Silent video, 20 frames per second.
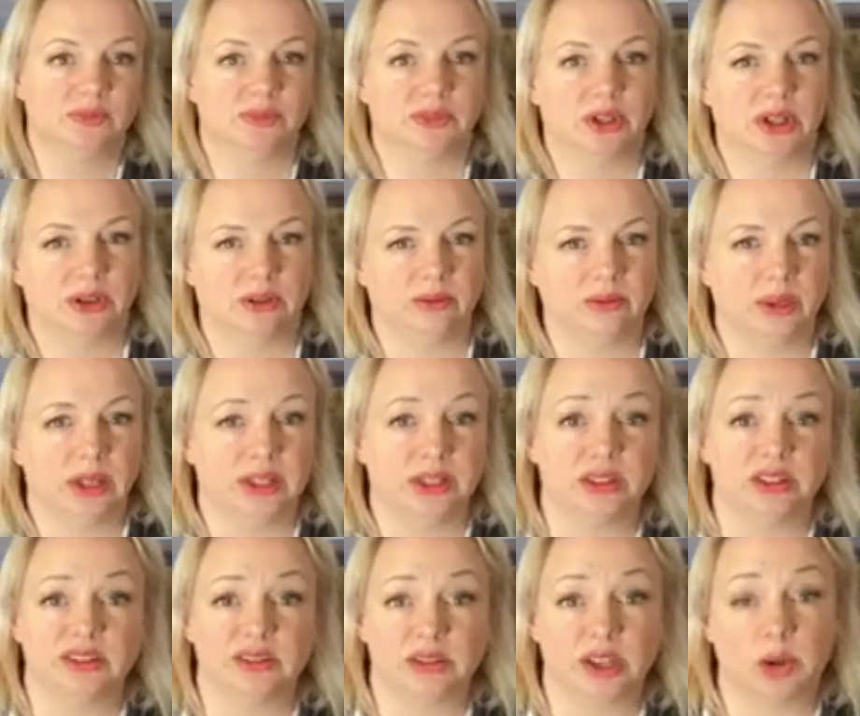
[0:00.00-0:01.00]
So it
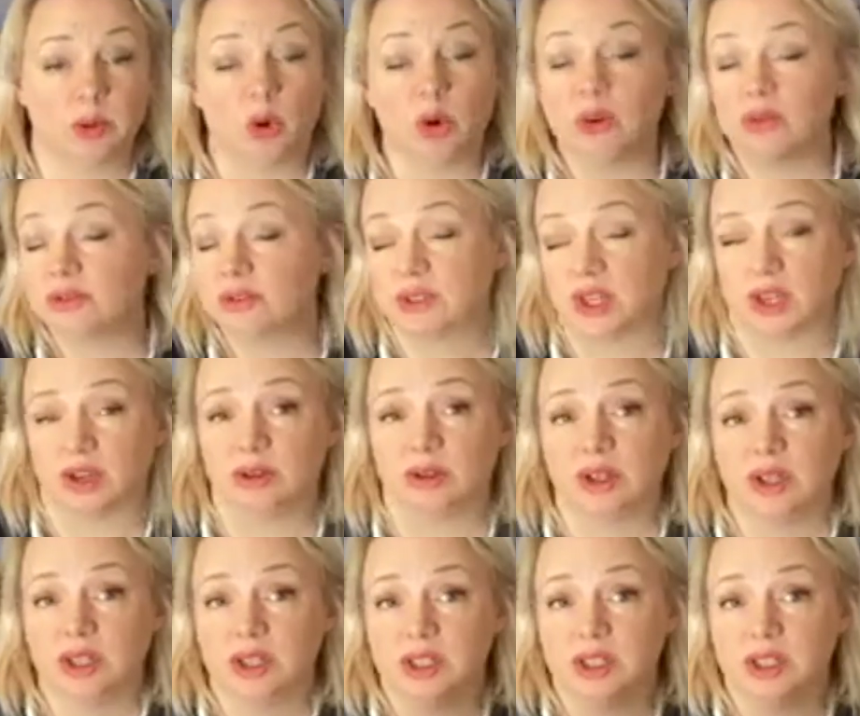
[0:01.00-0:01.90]
doesn't go off, so